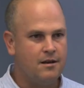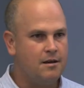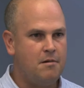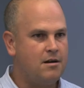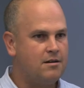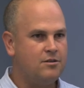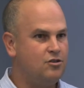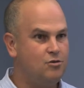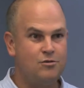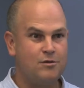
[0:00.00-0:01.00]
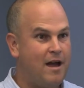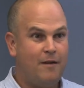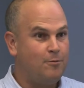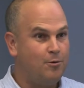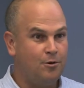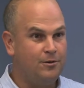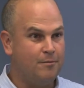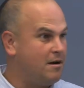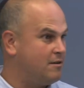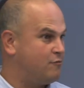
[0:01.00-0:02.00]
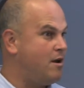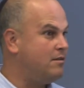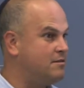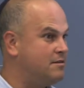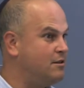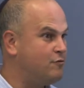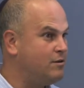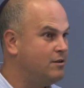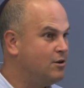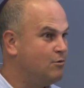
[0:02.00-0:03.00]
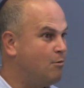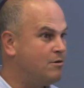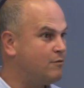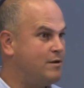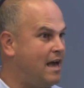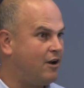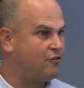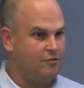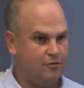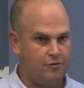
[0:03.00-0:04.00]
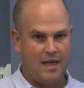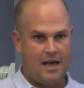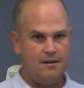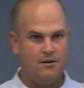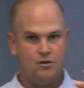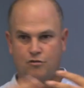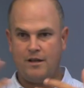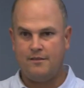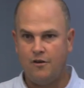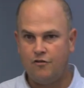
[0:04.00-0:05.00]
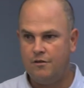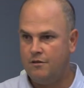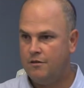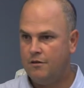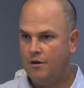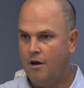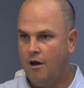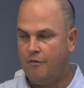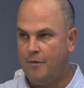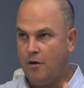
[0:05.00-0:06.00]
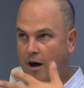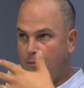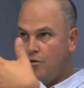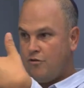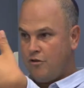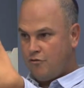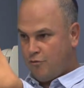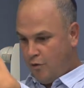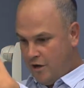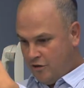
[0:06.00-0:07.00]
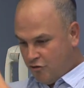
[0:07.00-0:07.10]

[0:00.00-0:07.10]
Among Jews around the world, among Israelis in Israel, what was the reaction to that transition? From being almost destroyed to